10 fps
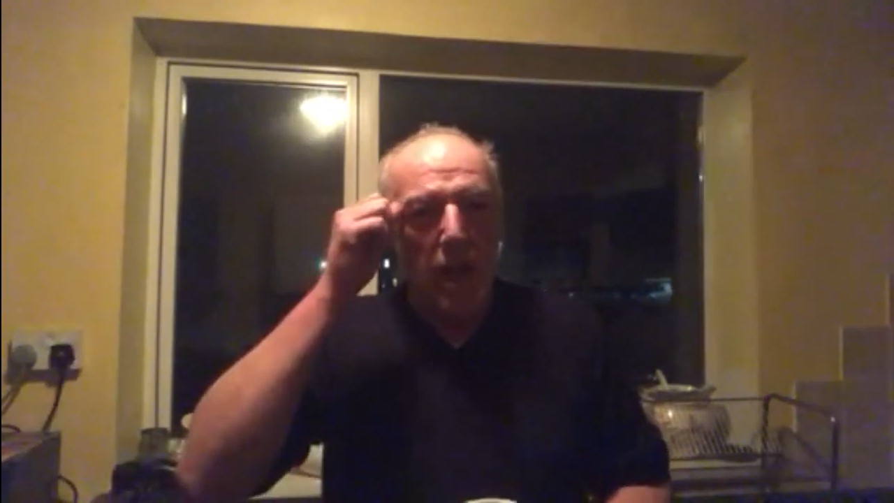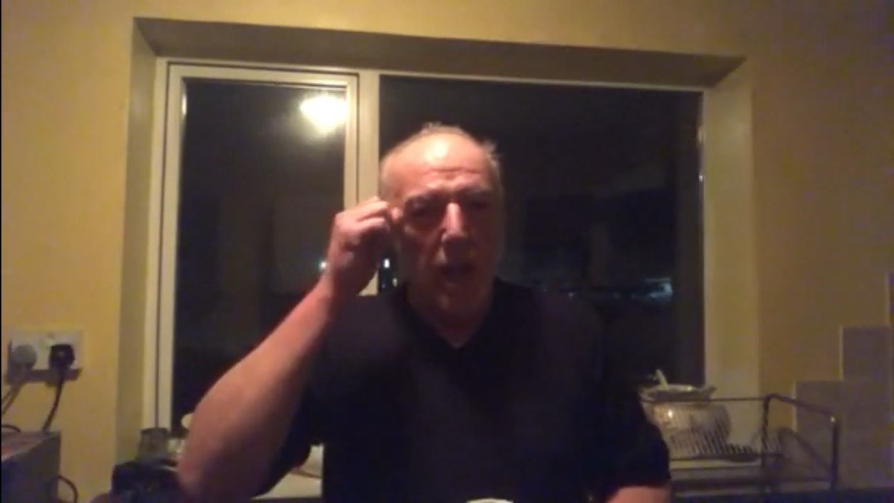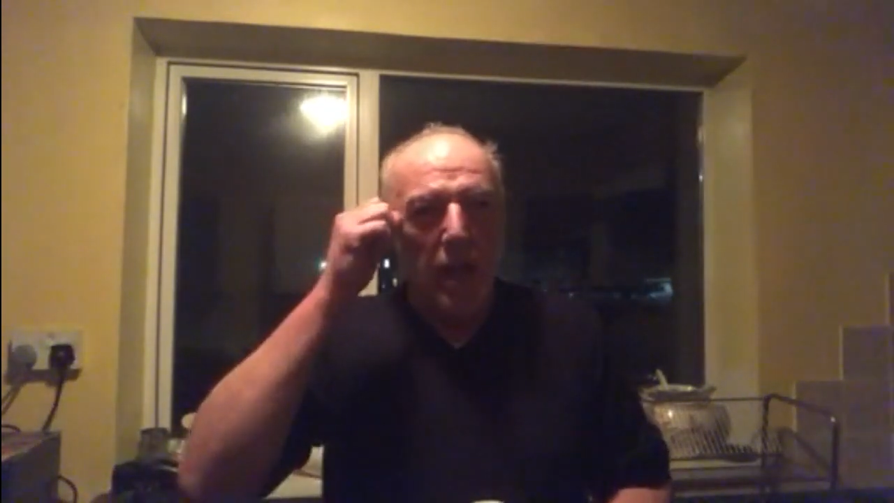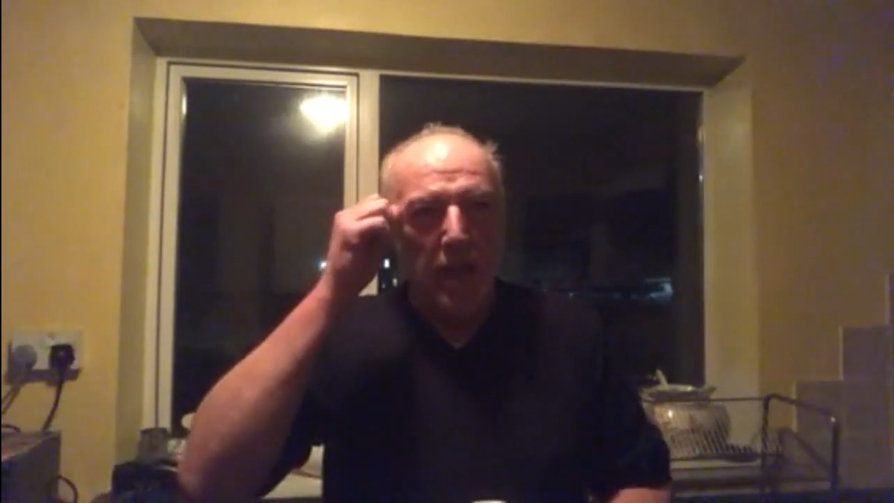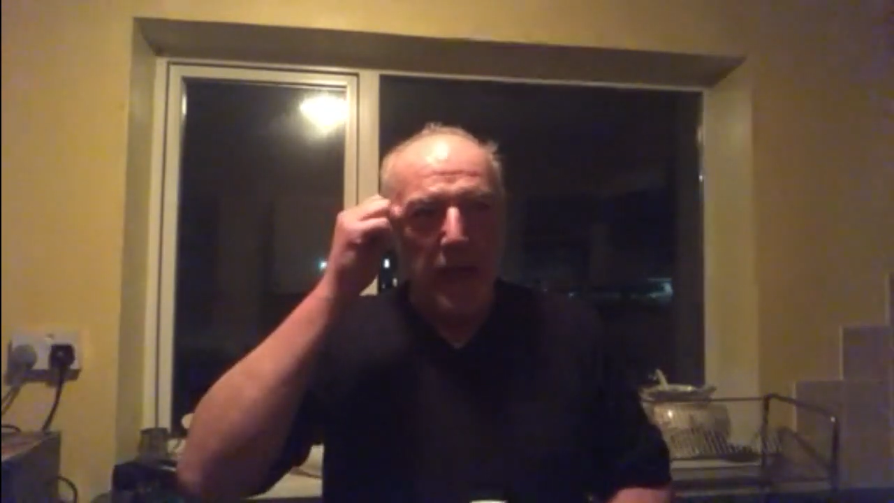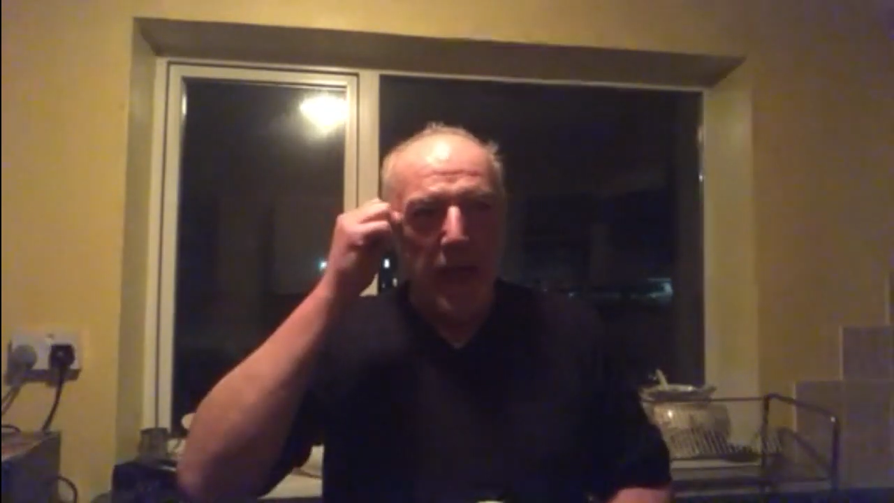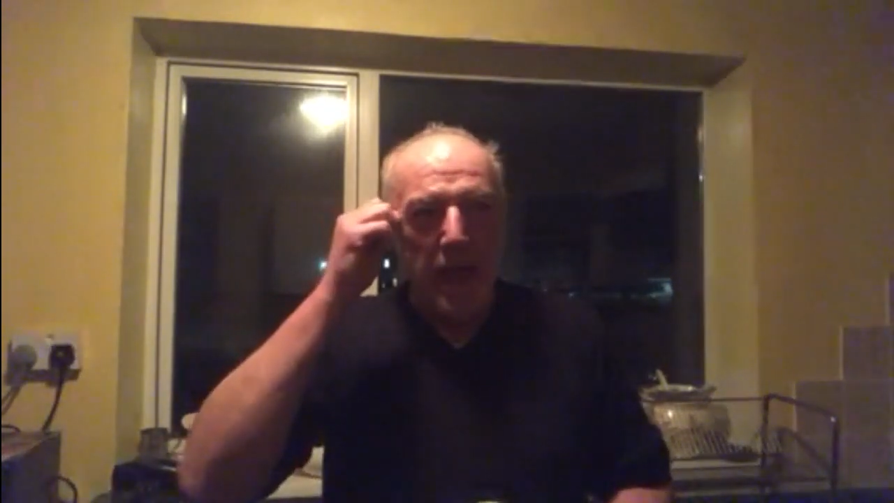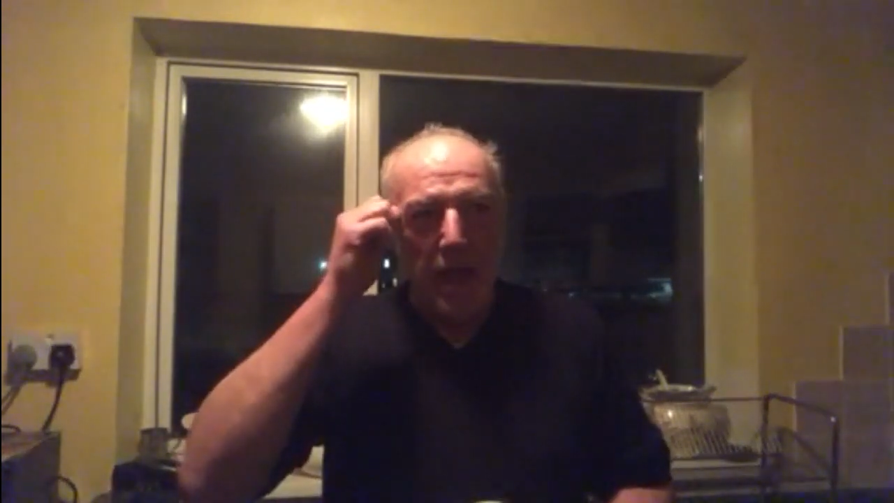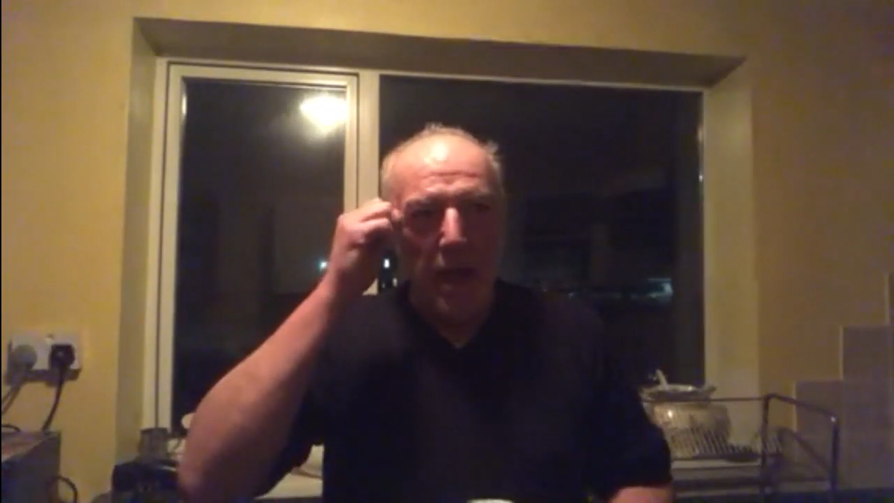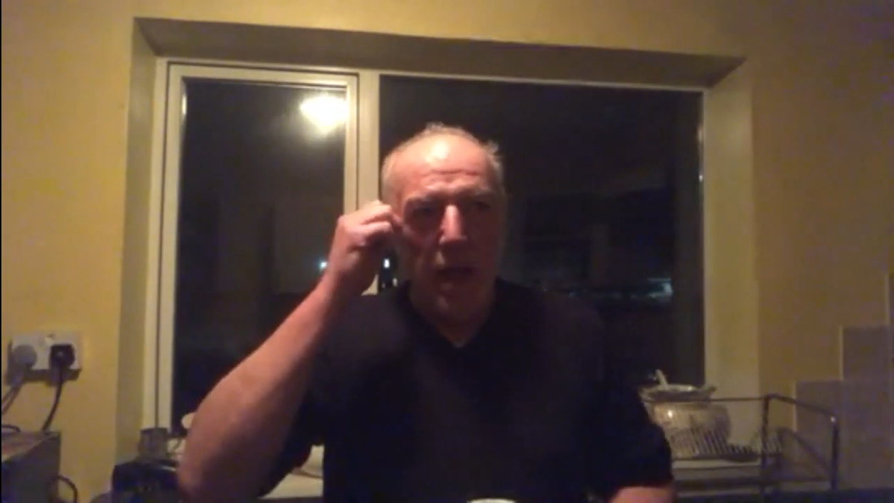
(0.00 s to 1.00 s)
And
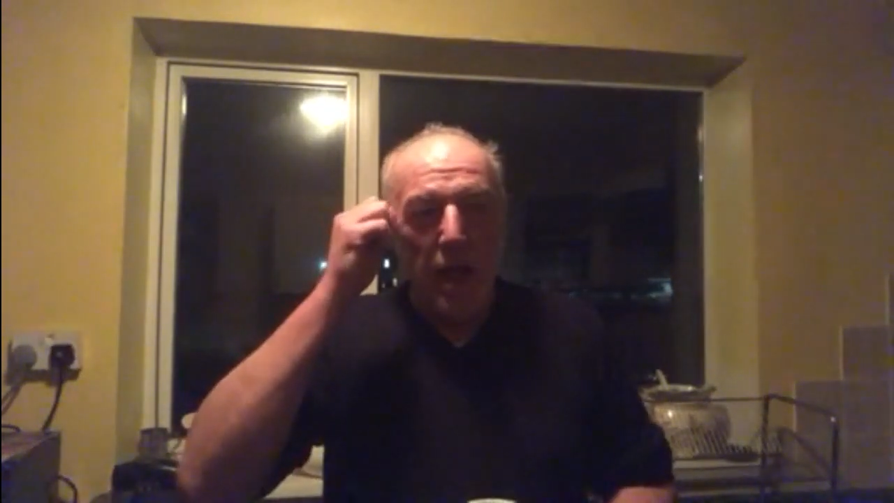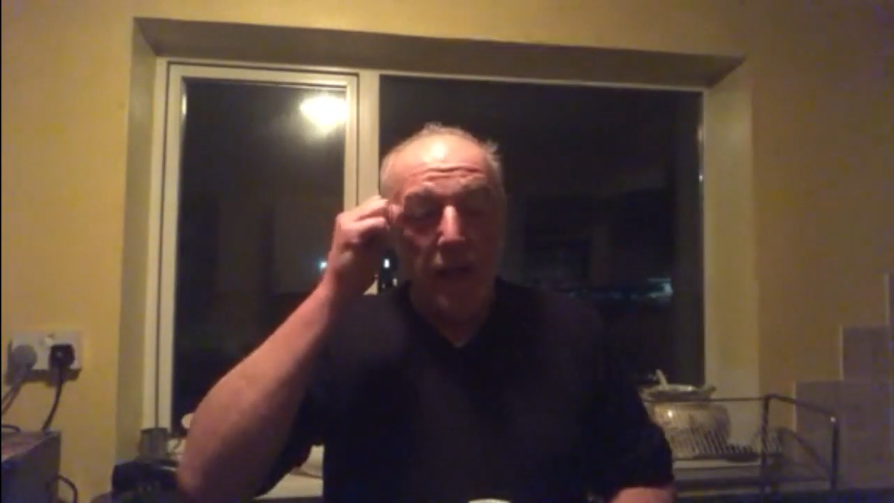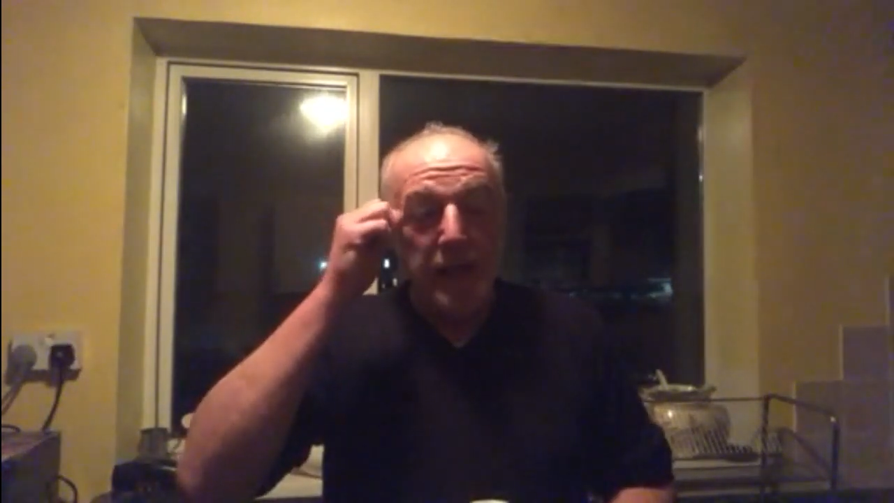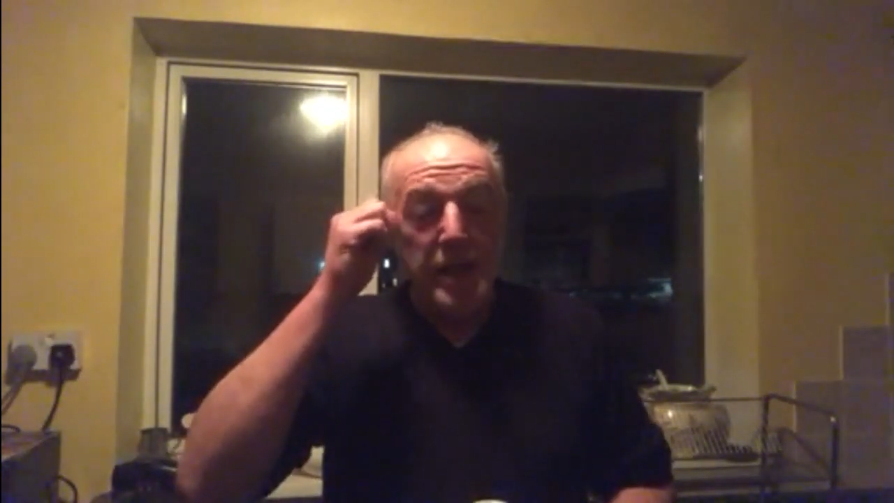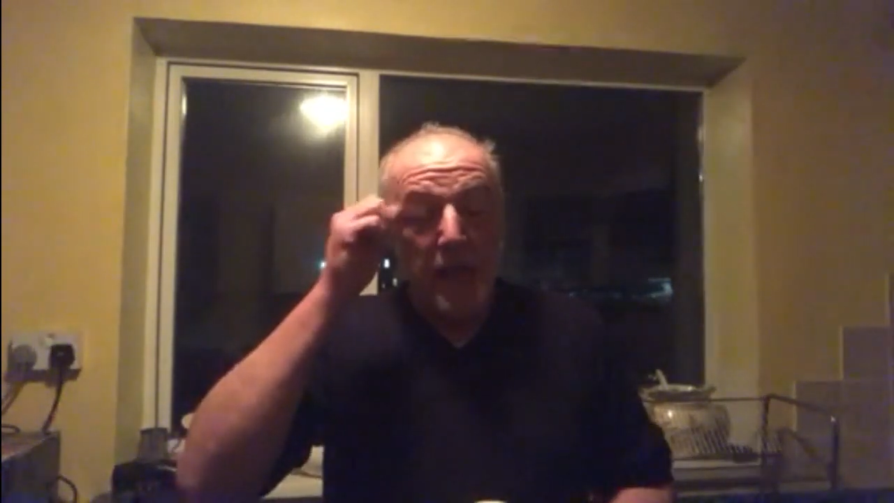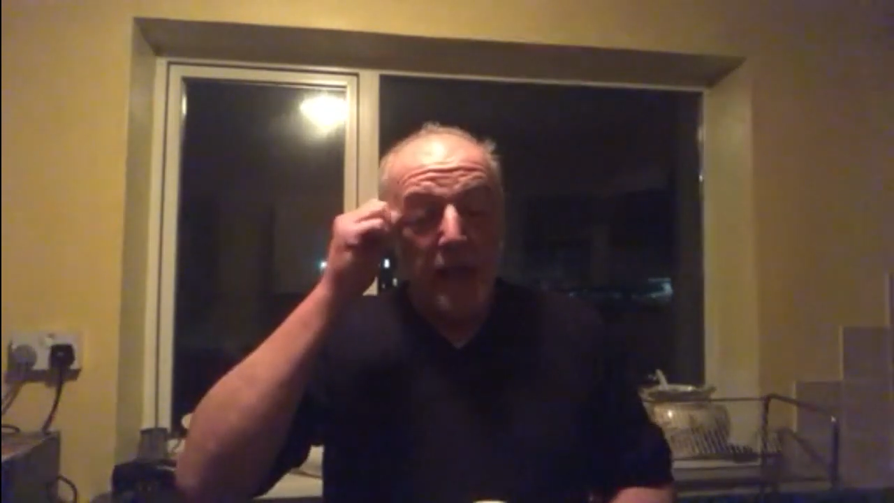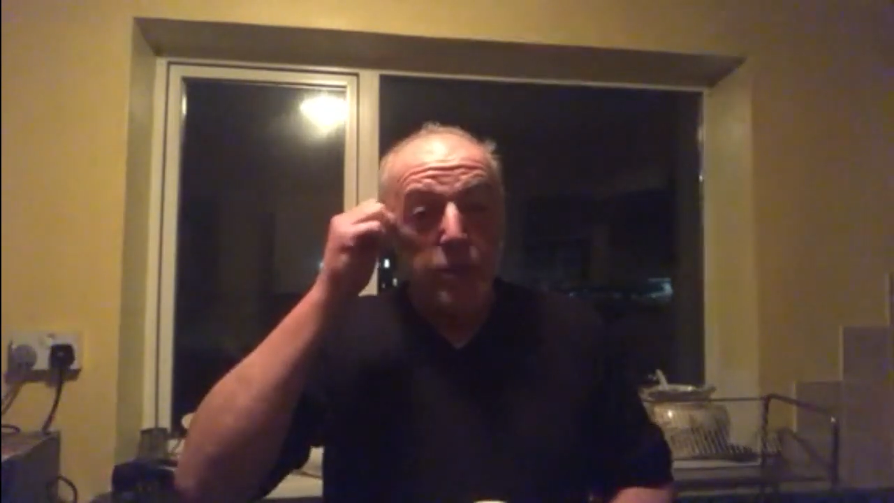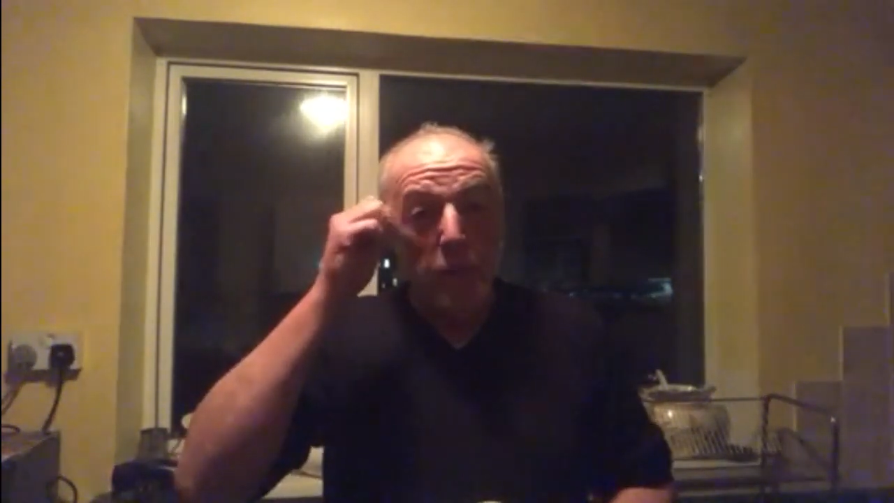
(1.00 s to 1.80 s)
I need to ask